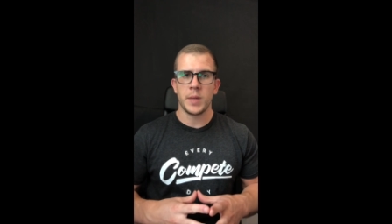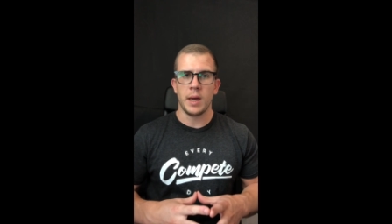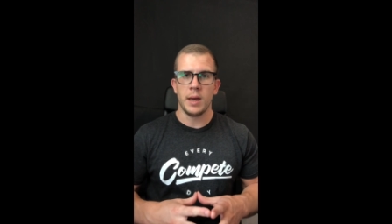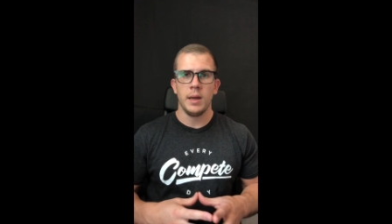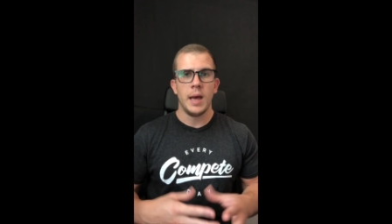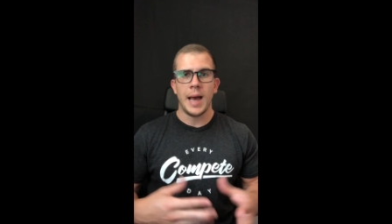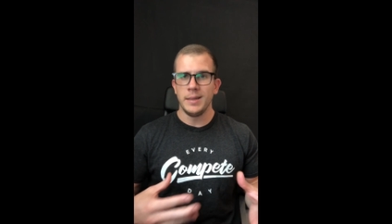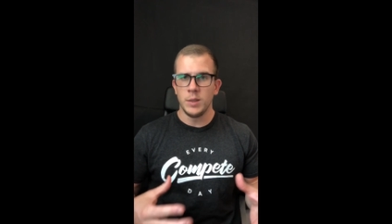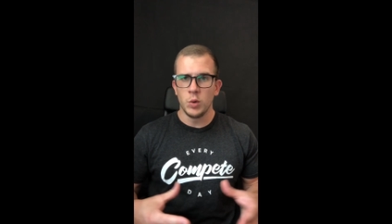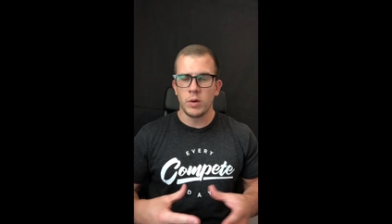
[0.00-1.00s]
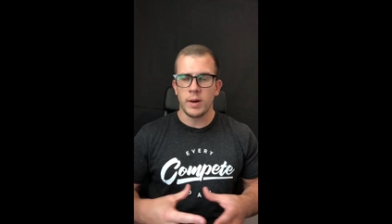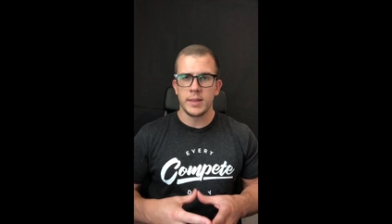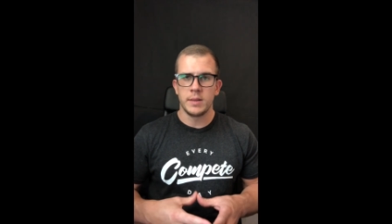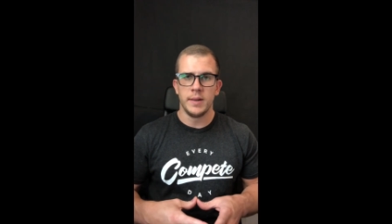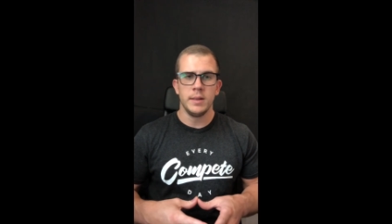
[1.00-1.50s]
okay? I do
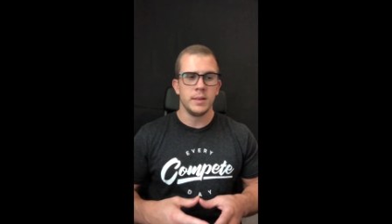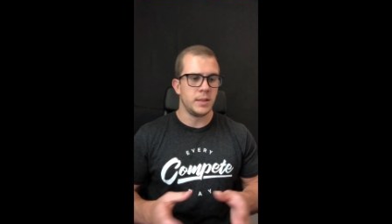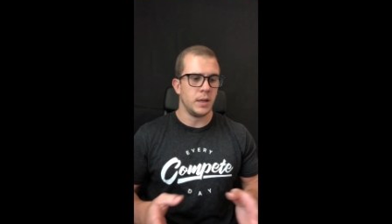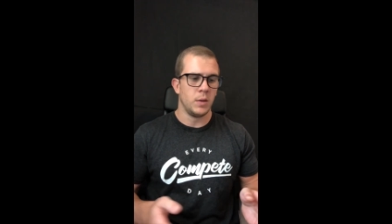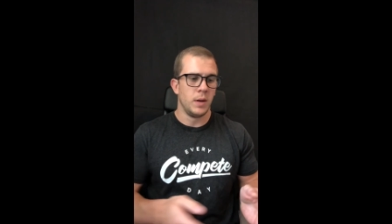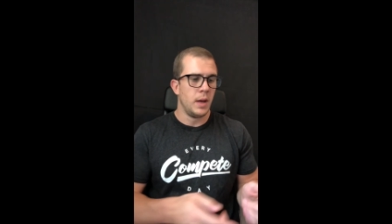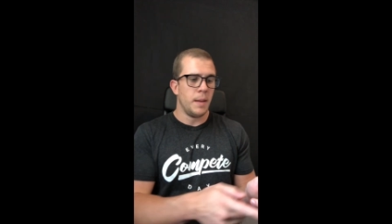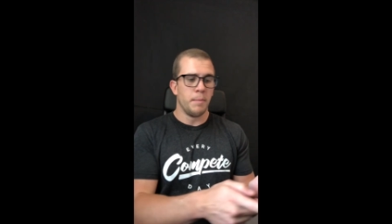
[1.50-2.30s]
CrossFit, so